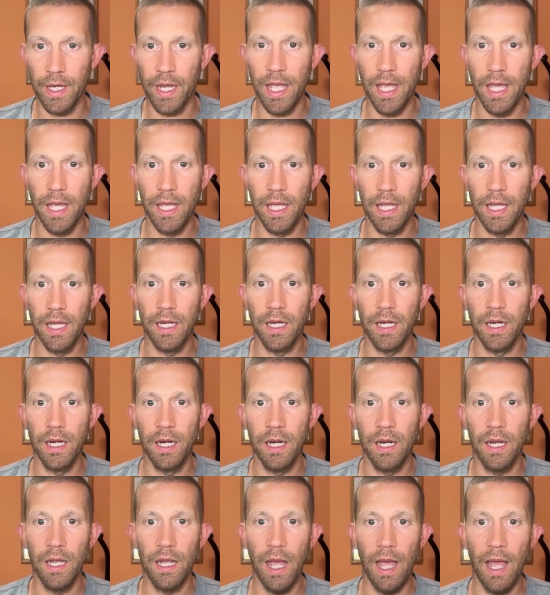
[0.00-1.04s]

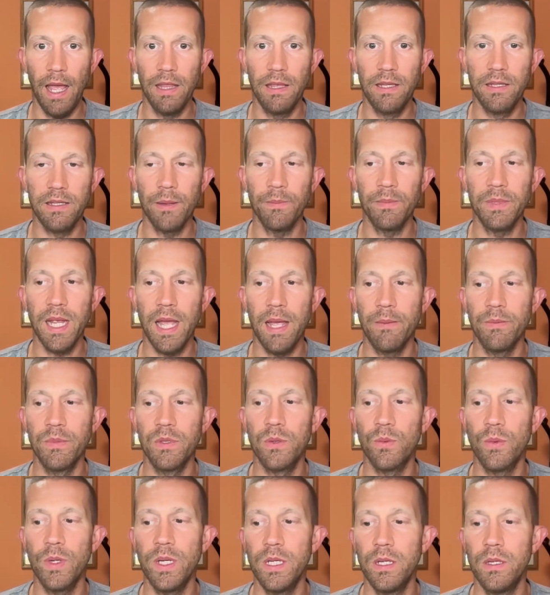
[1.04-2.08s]
And
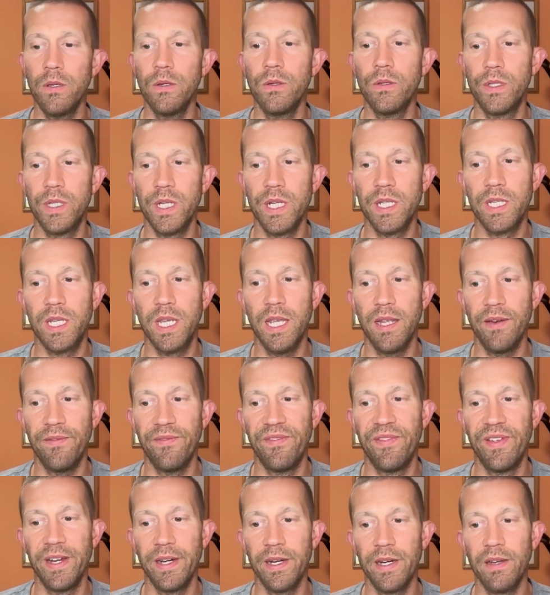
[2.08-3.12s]
sometimes we do just get
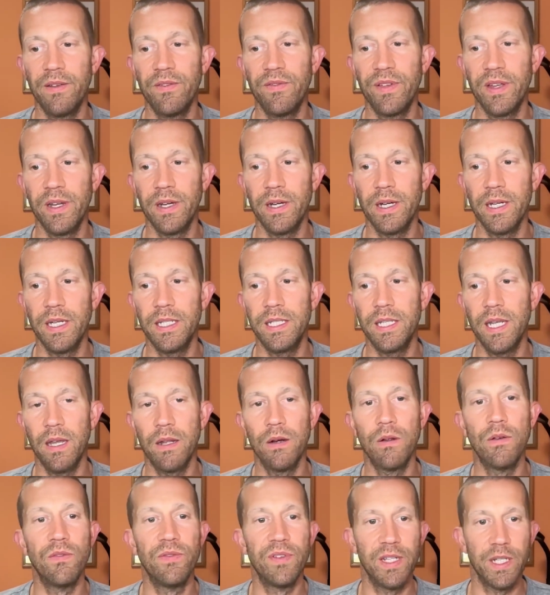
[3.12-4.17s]
very, very
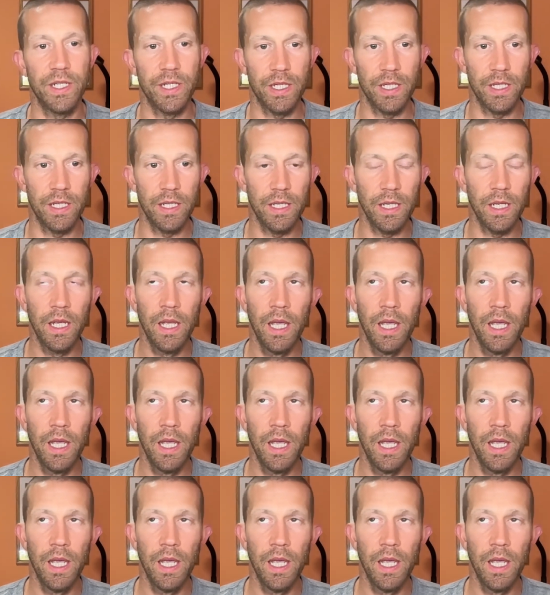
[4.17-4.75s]
tunnel visioned.